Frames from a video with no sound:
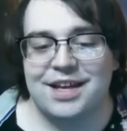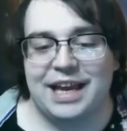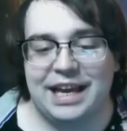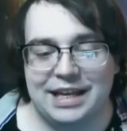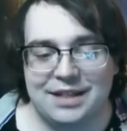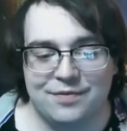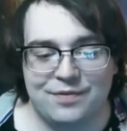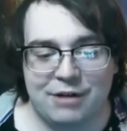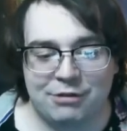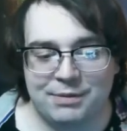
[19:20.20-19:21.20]
It is
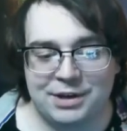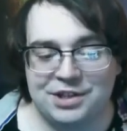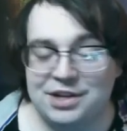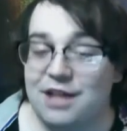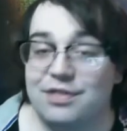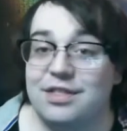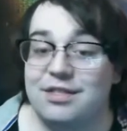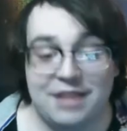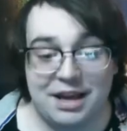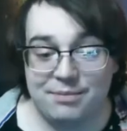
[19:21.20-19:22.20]
very much not the
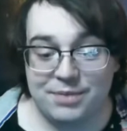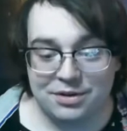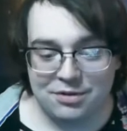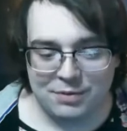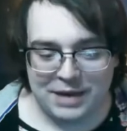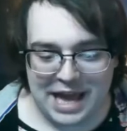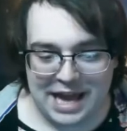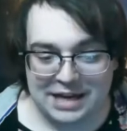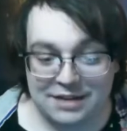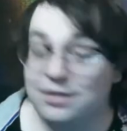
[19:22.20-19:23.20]
same build we
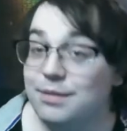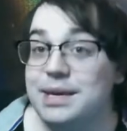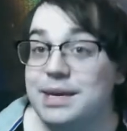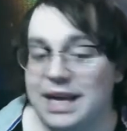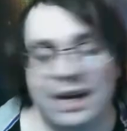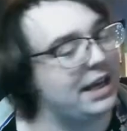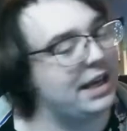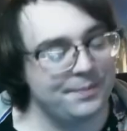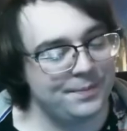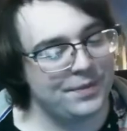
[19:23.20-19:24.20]
had at the beginning.
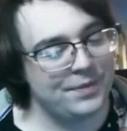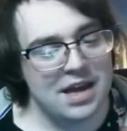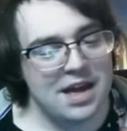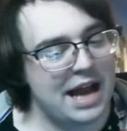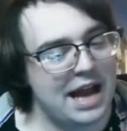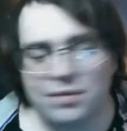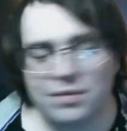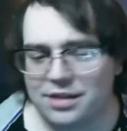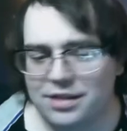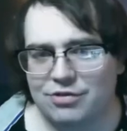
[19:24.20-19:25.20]
I used
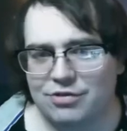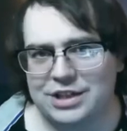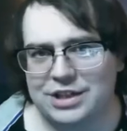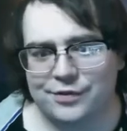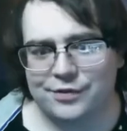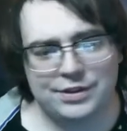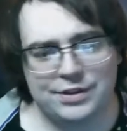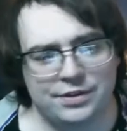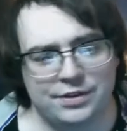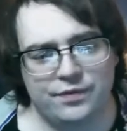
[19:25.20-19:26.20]
that
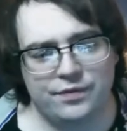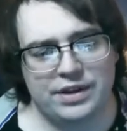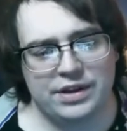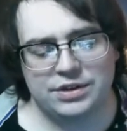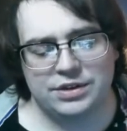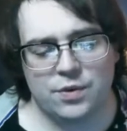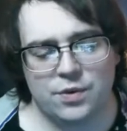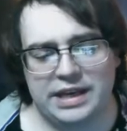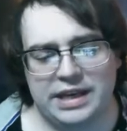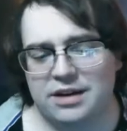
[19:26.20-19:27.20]
Strangerville door
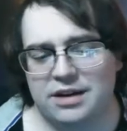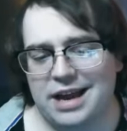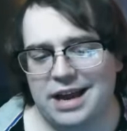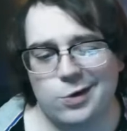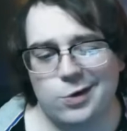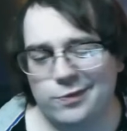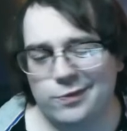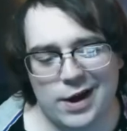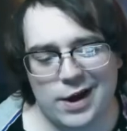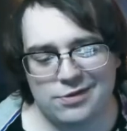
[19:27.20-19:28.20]
here. I could have
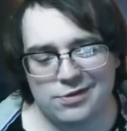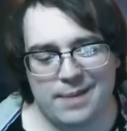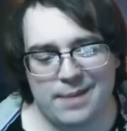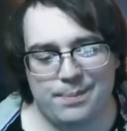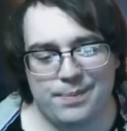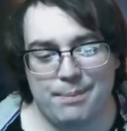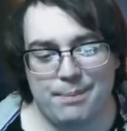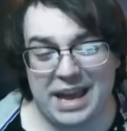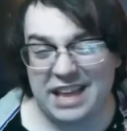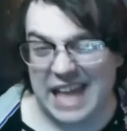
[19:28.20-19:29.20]
probably used a
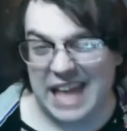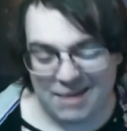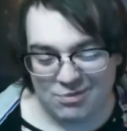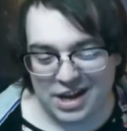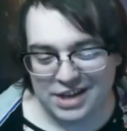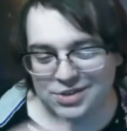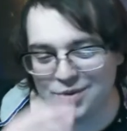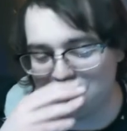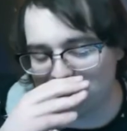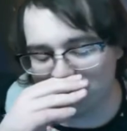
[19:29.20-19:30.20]
base game red
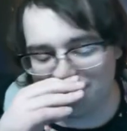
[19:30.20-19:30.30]
door,